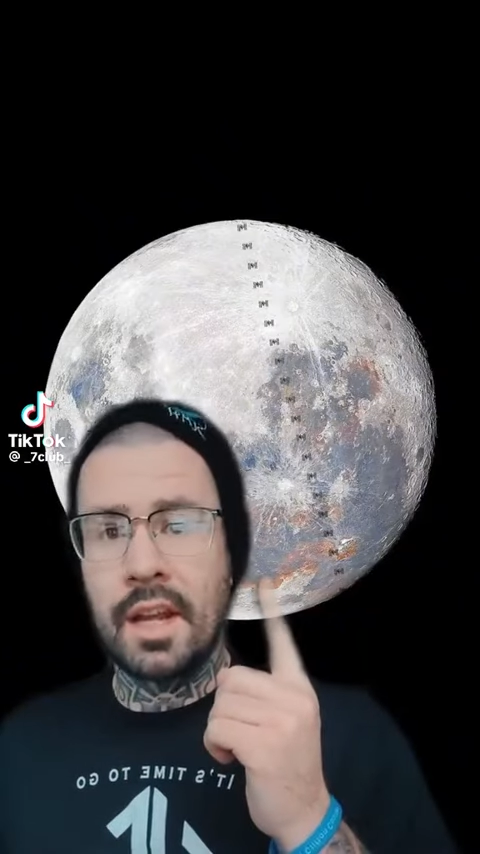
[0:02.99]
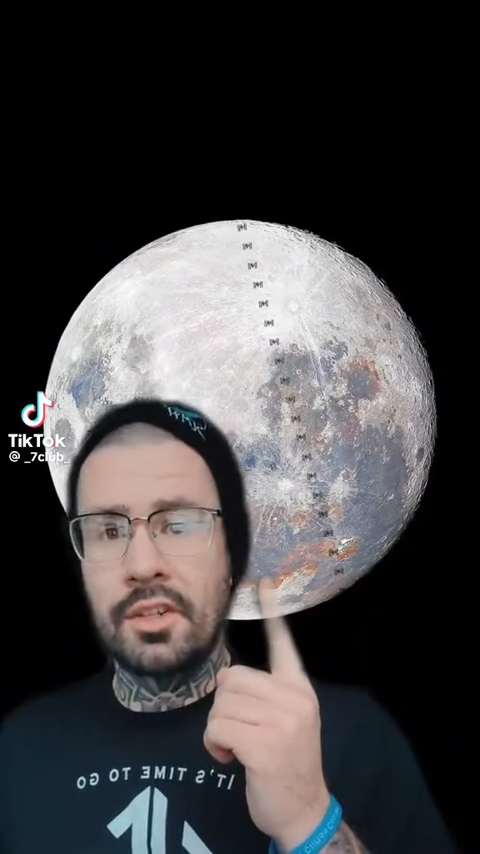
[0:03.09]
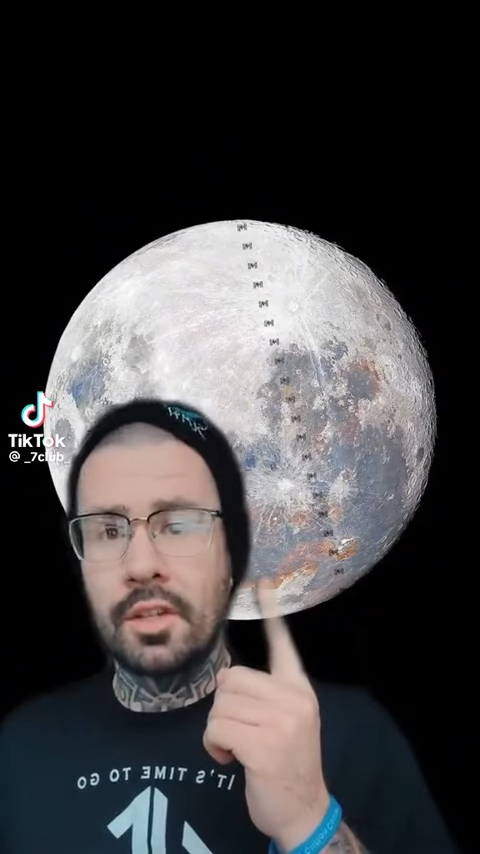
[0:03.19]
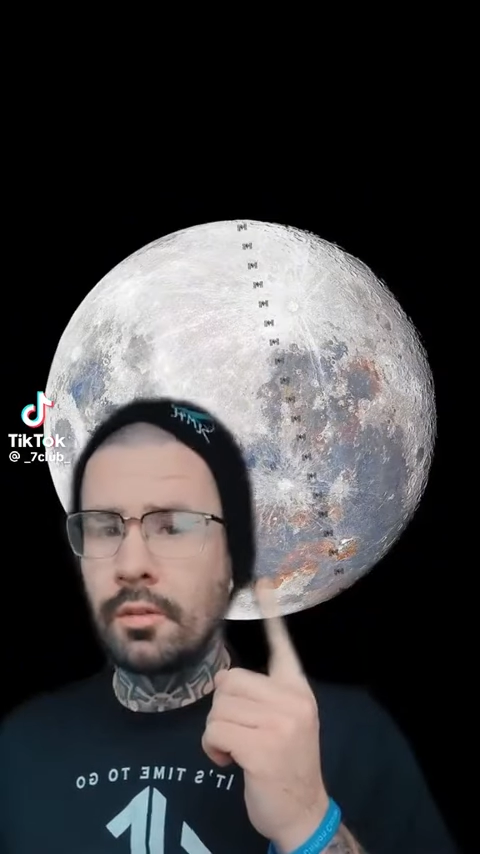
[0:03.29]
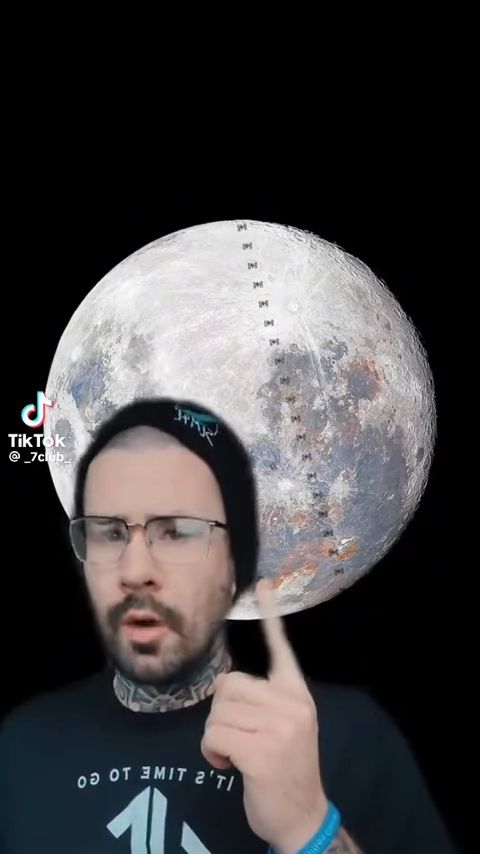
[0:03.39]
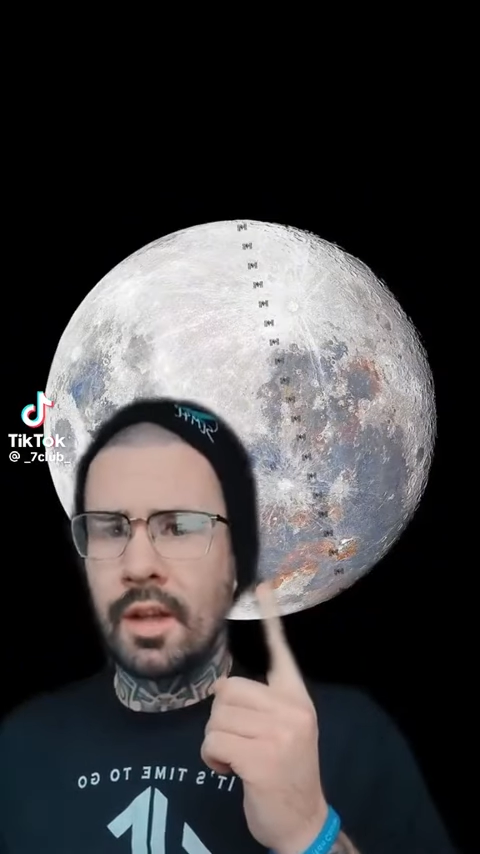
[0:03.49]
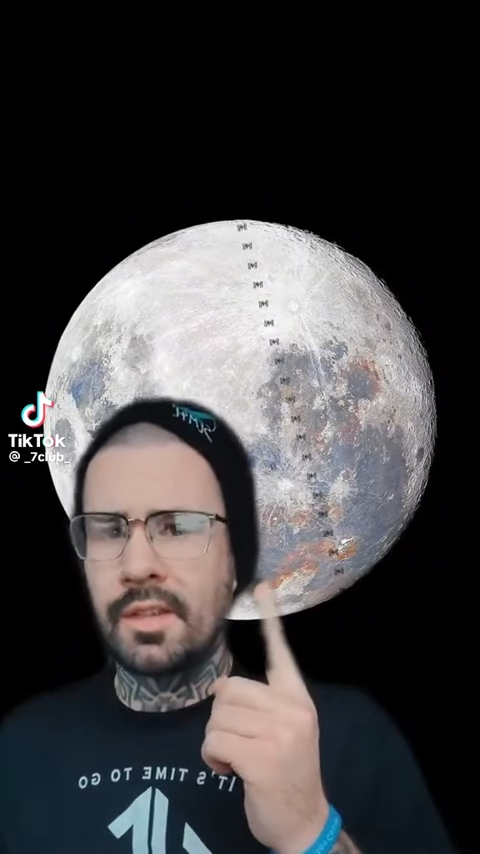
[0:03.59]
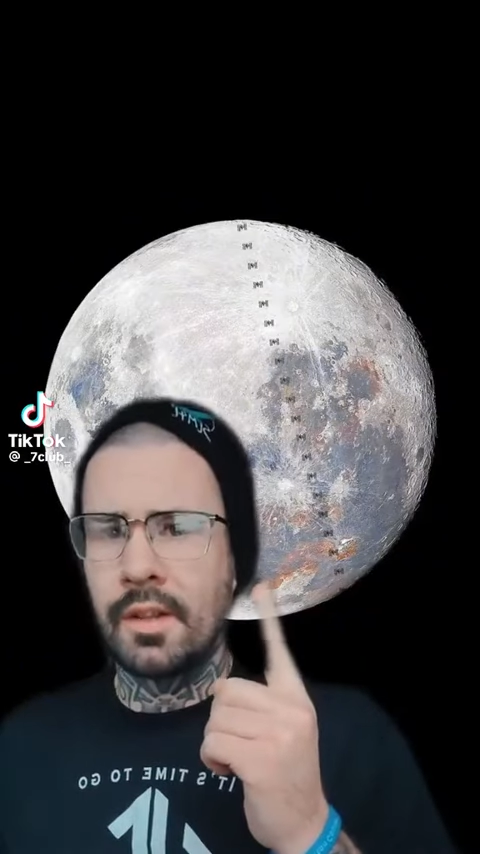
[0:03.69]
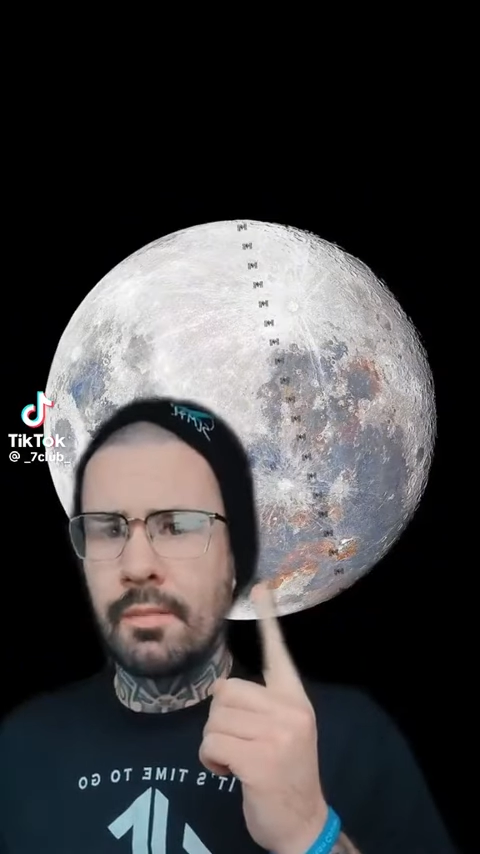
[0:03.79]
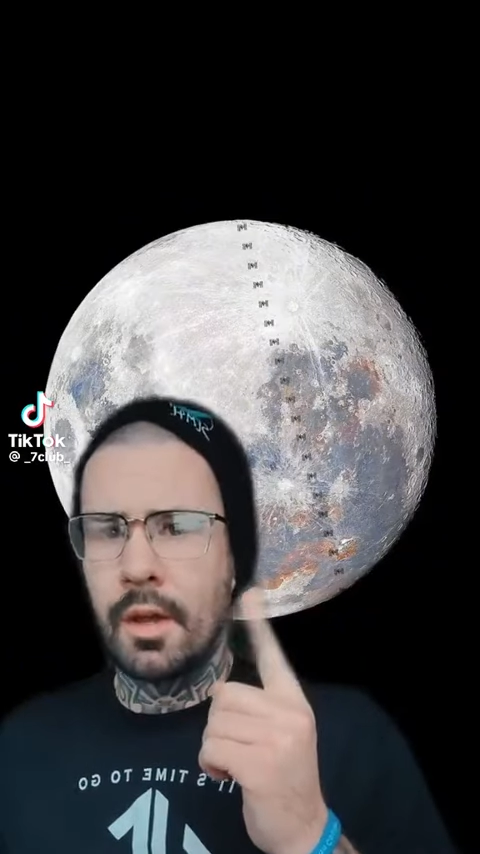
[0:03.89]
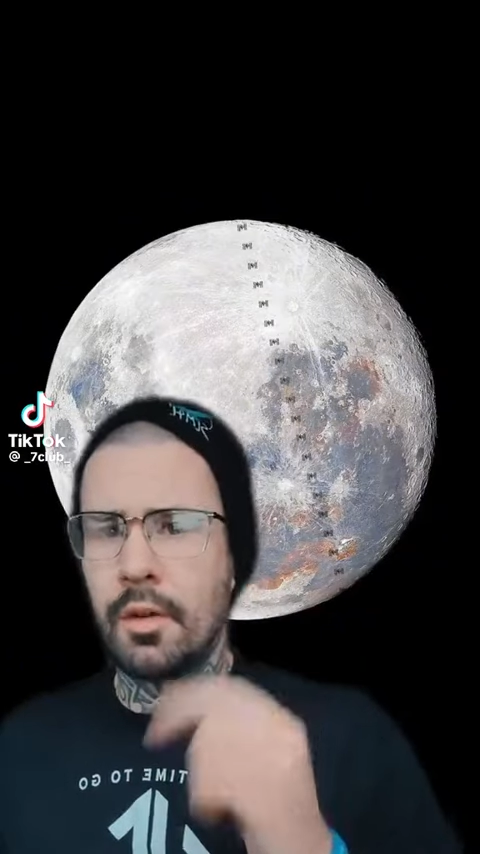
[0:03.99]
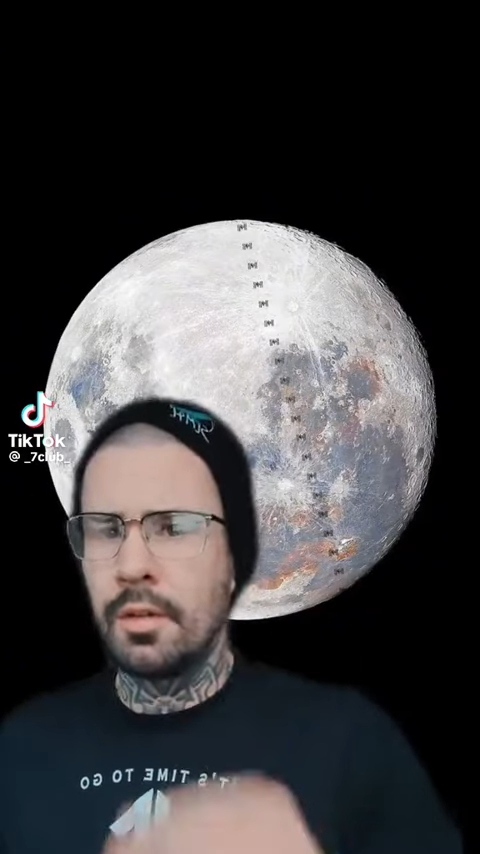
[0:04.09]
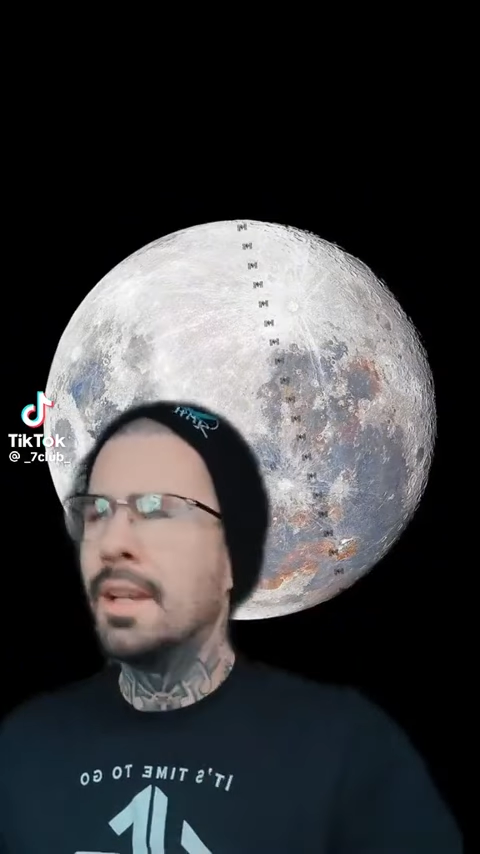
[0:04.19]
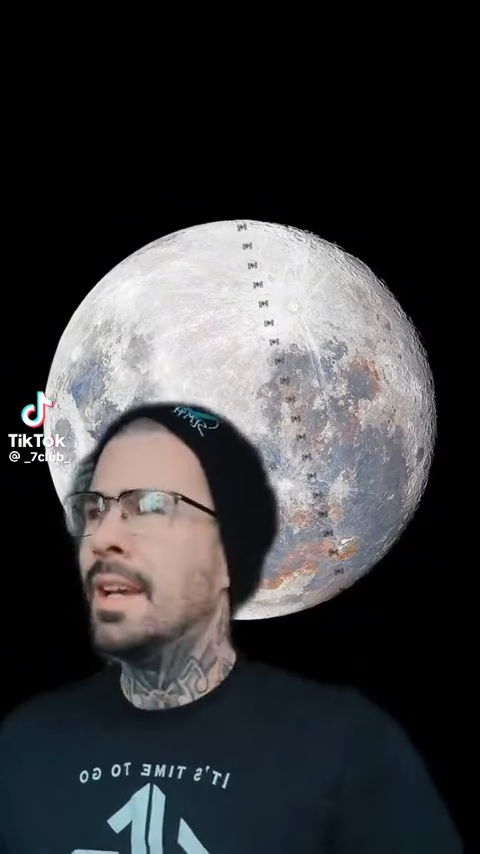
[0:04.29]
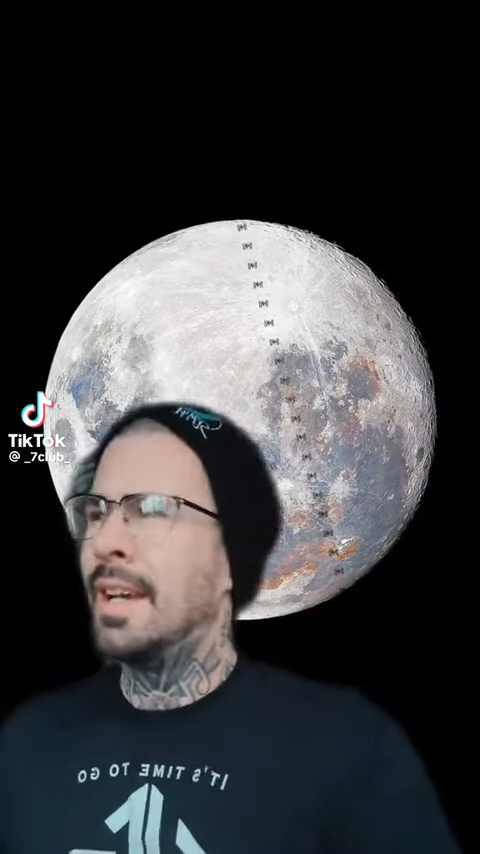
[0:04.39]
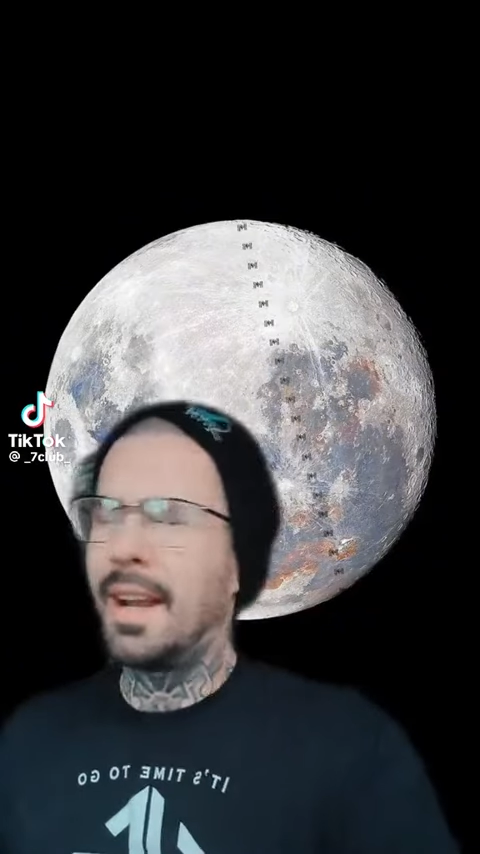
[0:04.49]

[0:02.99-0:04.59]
Station crossing the moon,